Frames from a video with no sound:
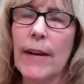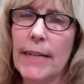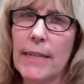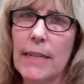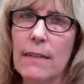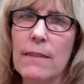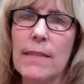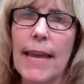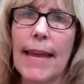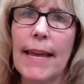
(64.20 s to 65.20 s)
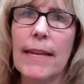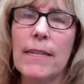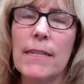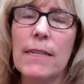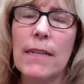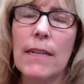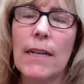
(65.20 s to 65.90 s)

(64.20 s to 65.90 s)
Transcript: of findings. And